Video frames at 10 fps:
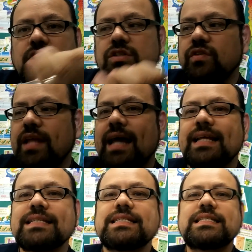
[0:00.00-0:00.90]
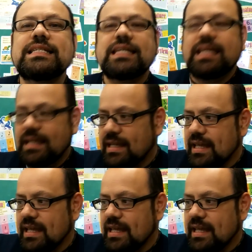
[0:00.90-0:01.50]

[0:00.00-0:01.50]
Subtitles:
So that is D.